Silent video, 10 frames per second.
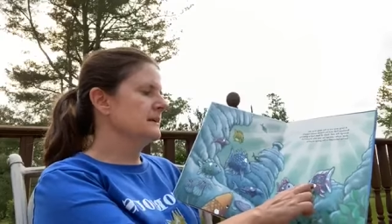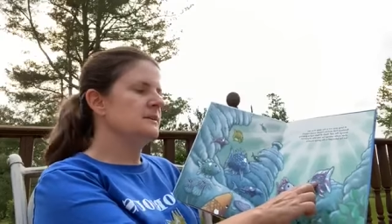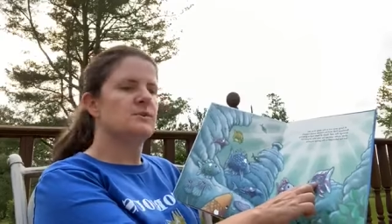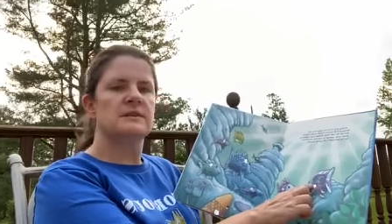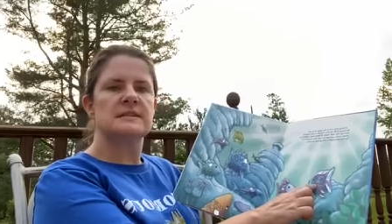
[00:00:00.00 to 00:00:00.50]

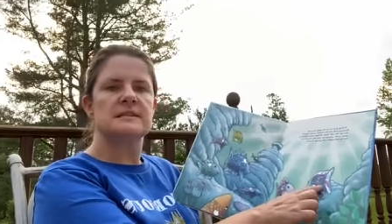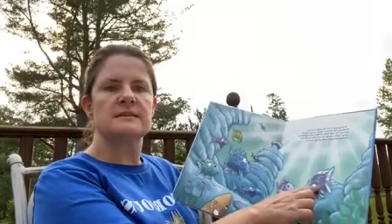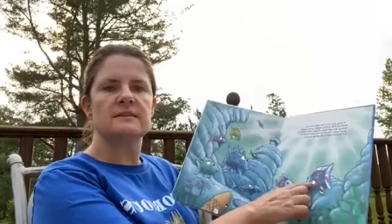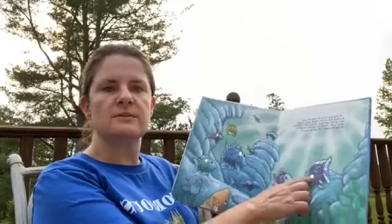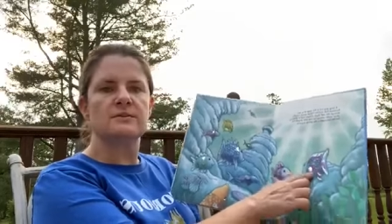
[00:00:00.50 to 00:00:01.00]
And you can
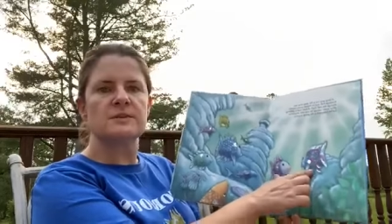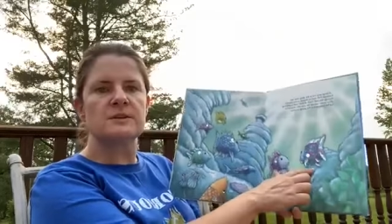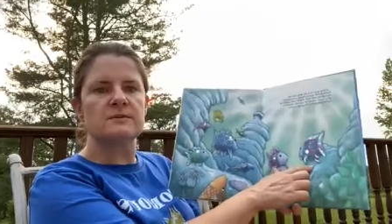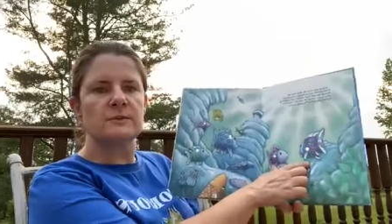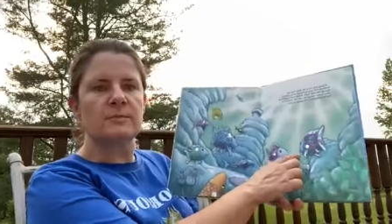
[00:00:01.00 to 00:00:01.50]
see the little
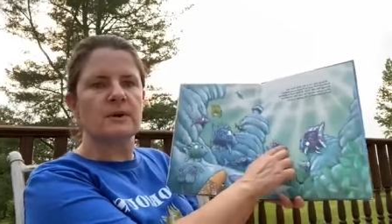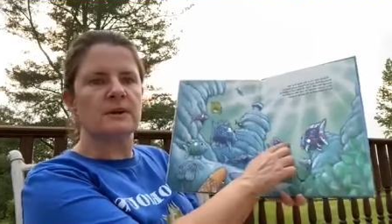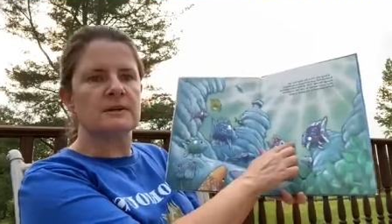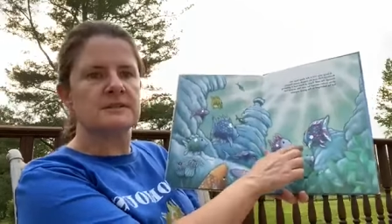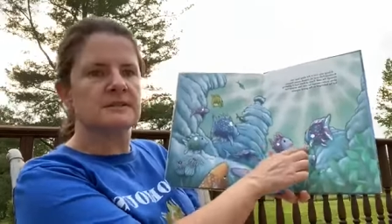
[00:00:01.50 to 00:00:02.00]
silver
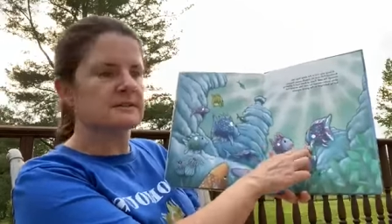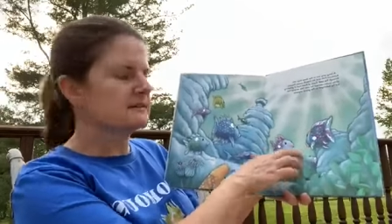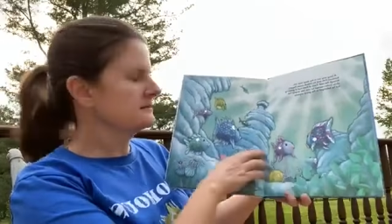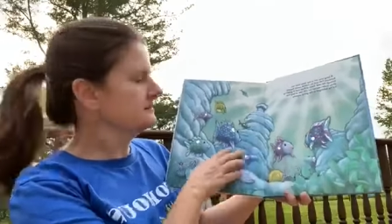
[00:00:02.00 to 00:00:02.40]
parts.